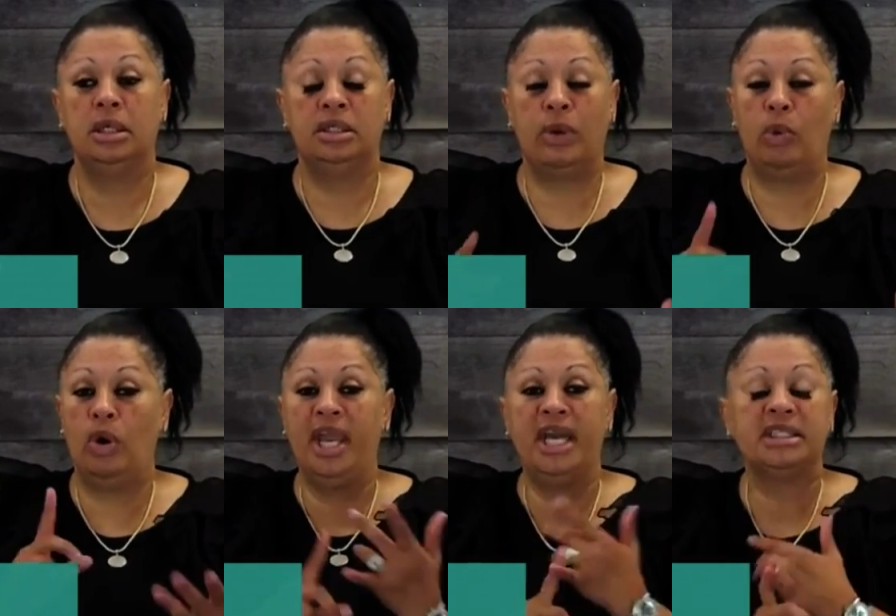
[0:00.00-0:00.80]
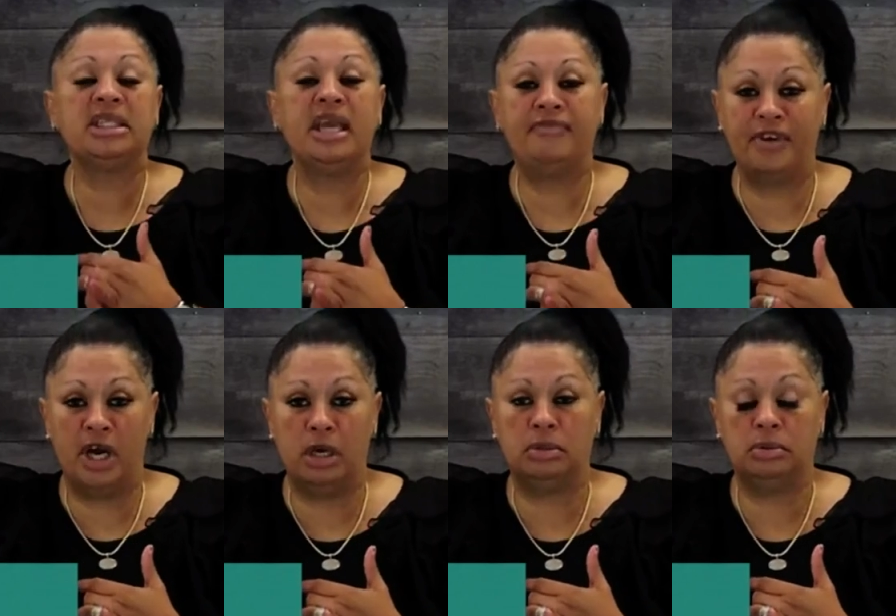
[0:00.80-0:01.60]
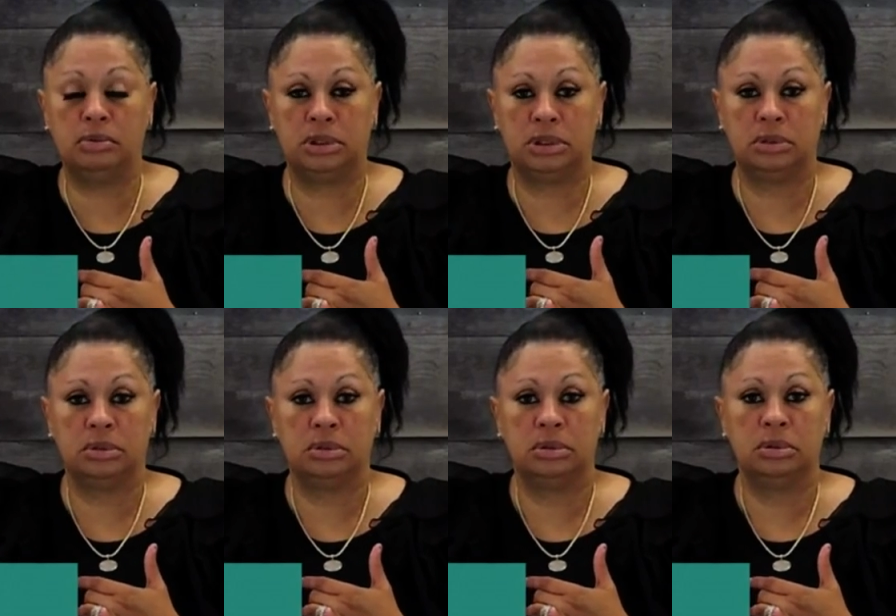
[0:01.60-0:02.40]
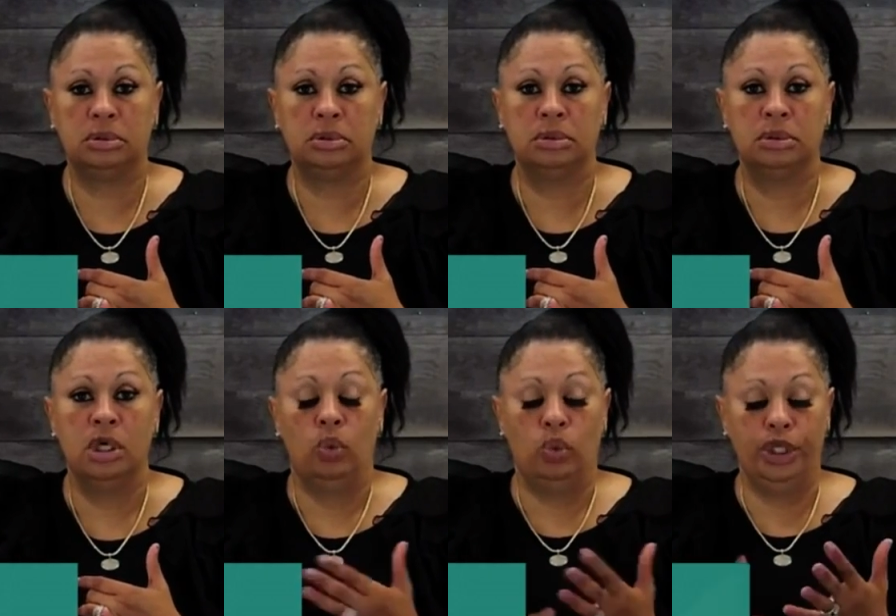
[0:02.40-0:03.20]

they won't answer their phones. When you